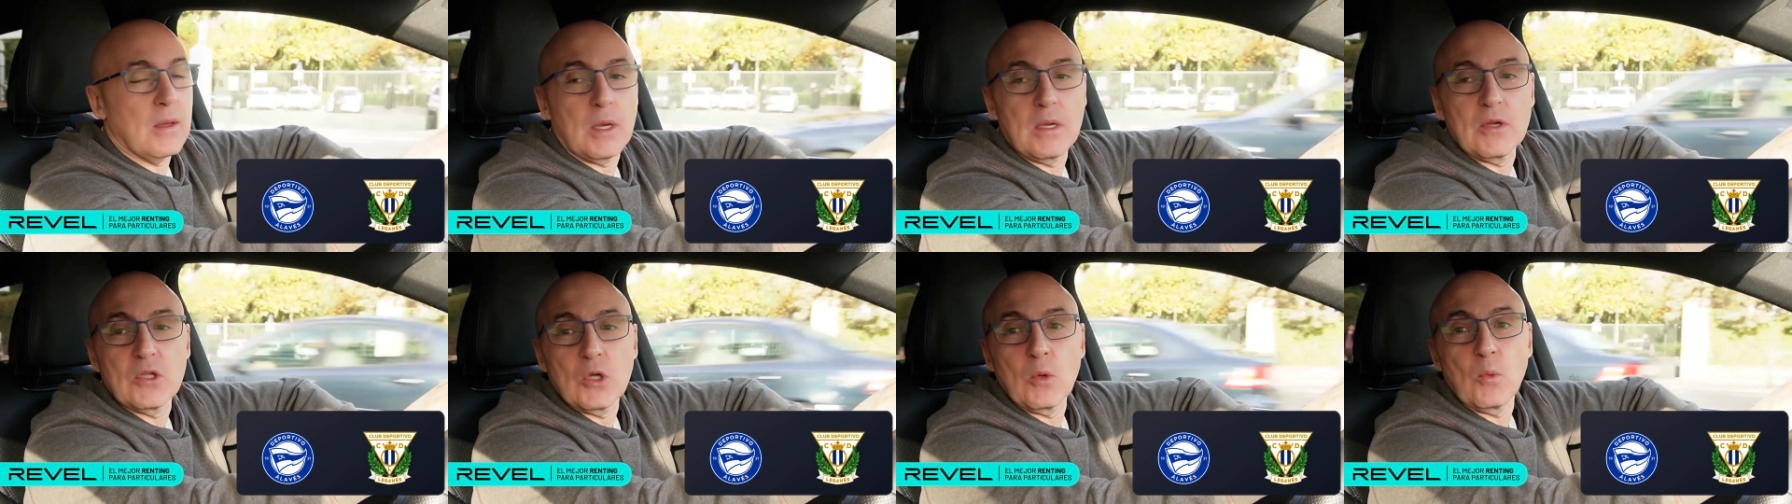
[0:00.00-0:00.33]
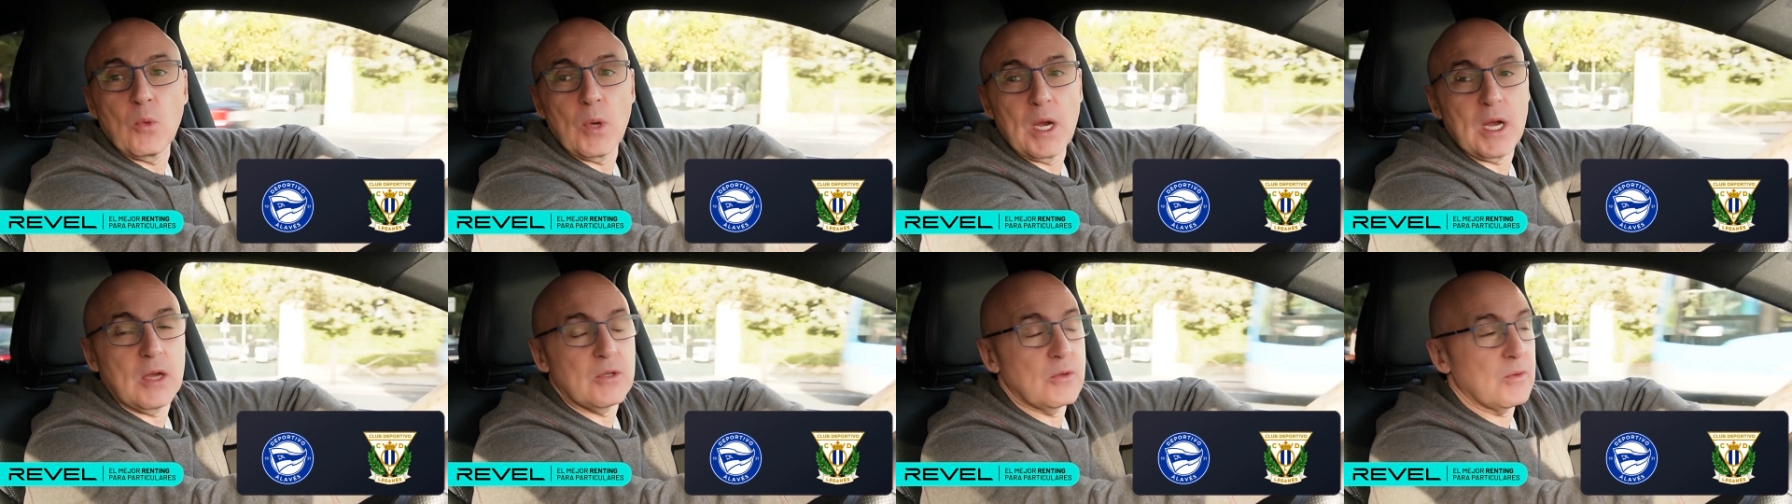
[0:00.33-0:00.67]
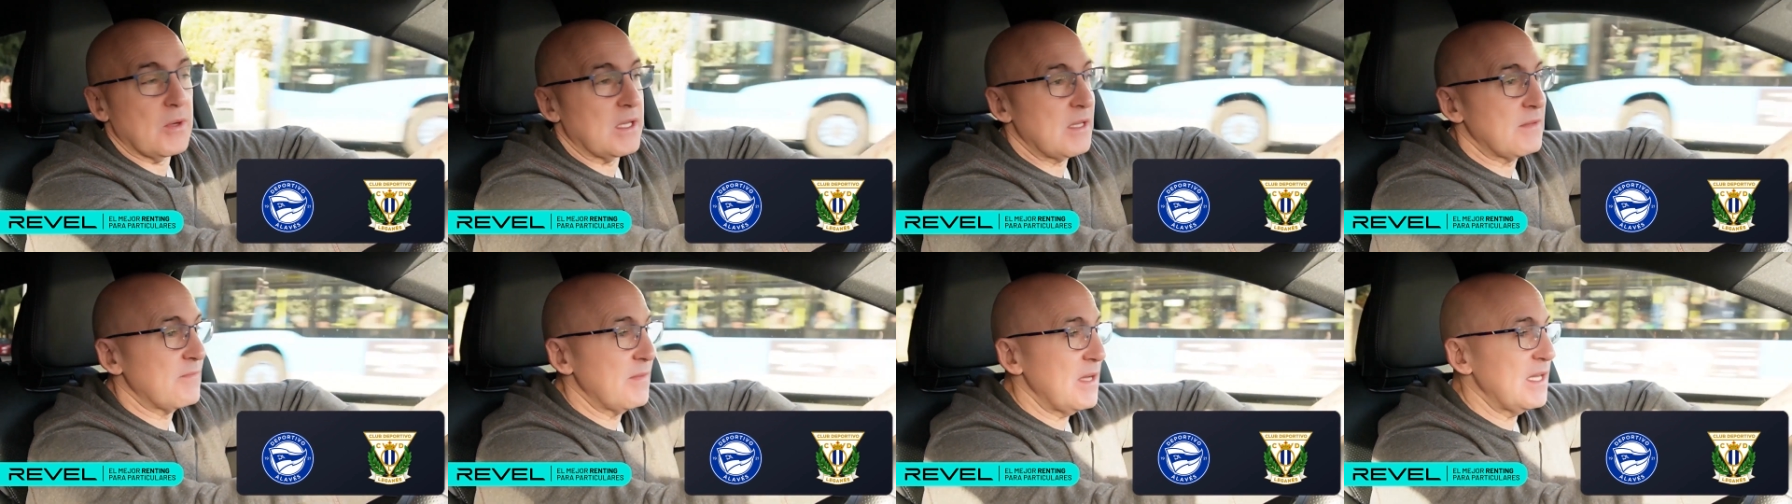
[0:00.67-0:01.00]
It surprised
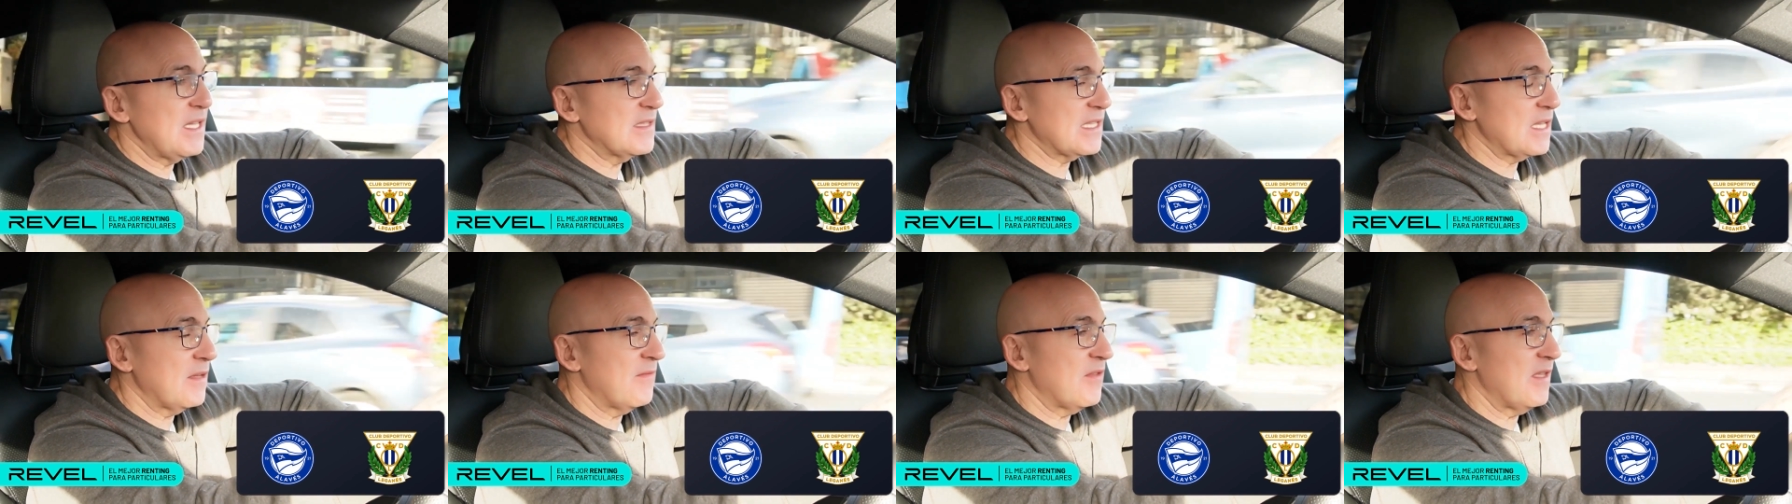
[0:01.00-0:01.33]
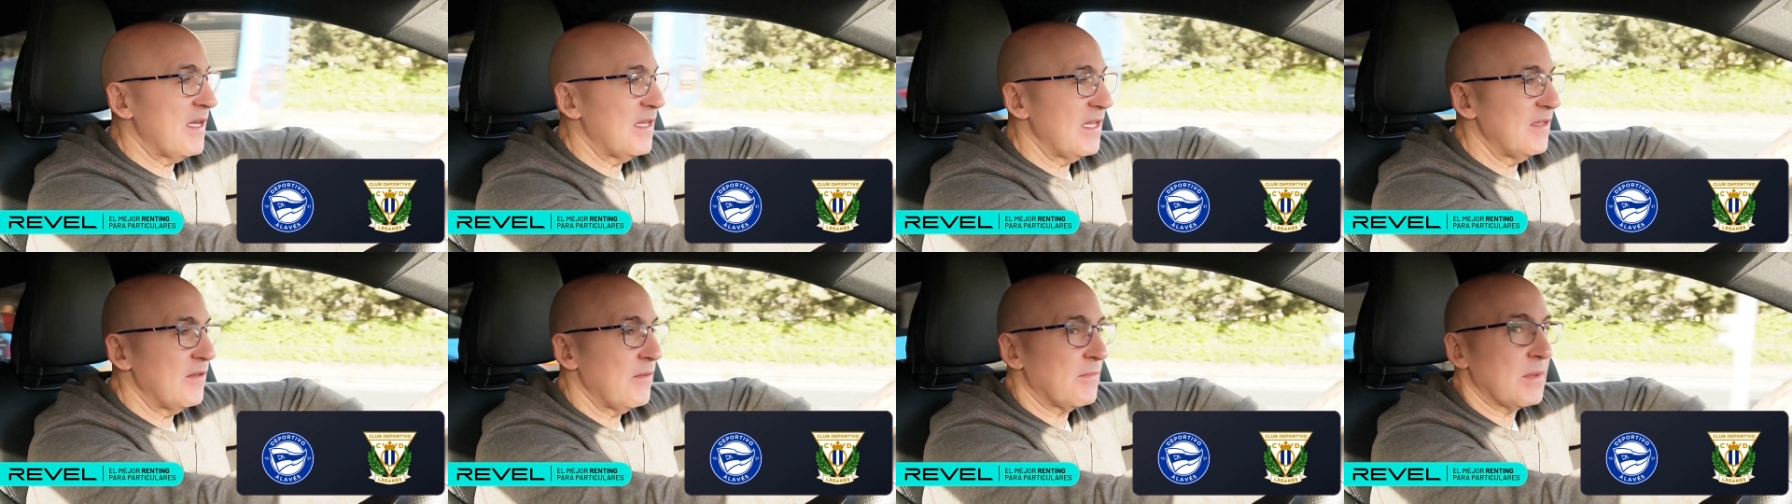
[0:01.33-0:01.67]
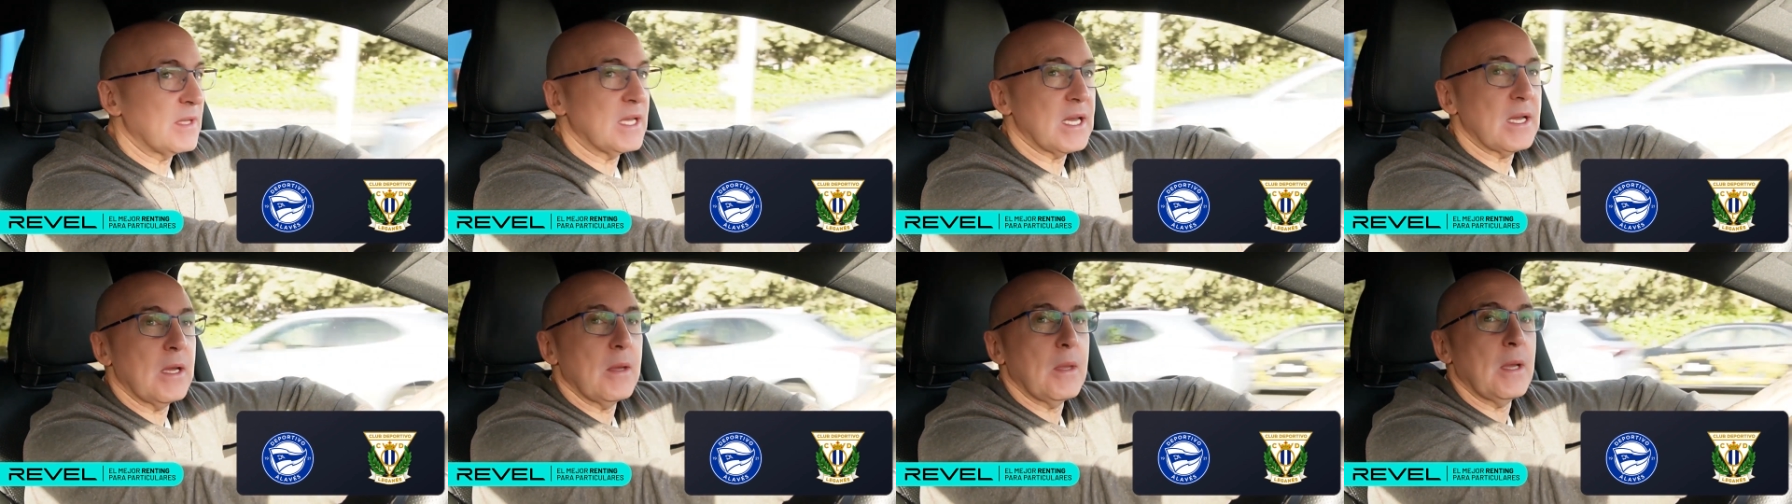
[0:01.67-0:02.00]
me, many times he didn't
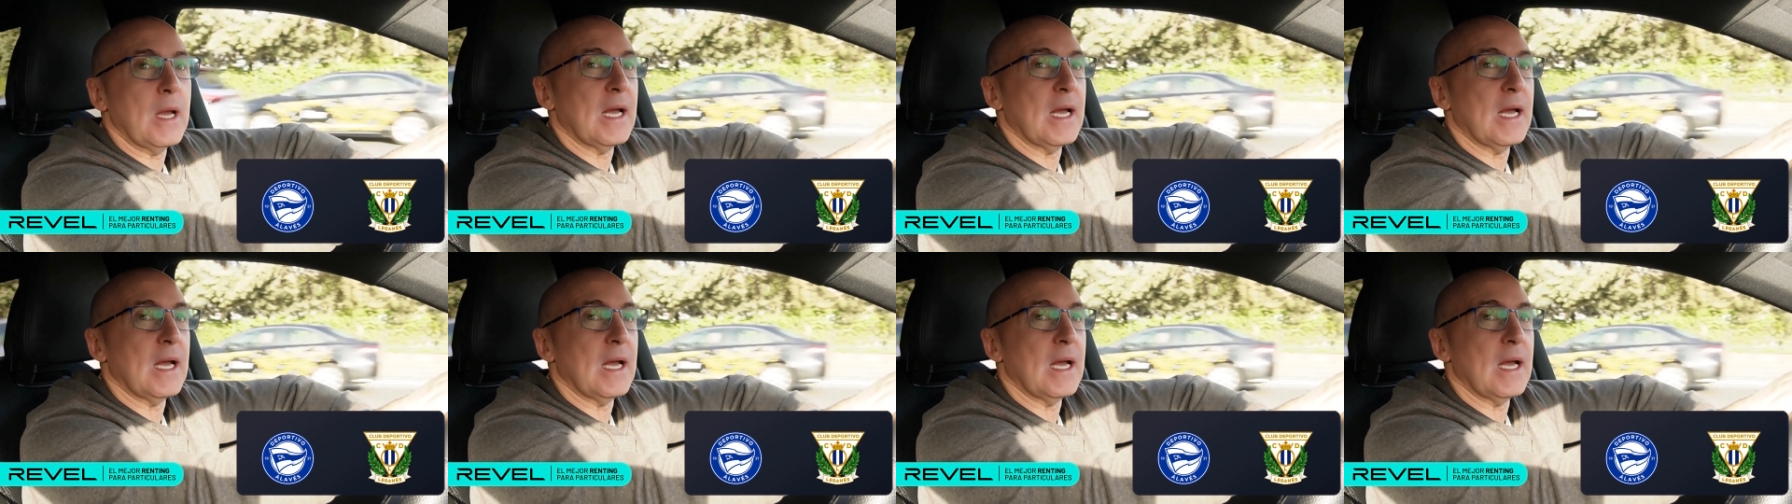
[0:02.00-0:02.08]
play.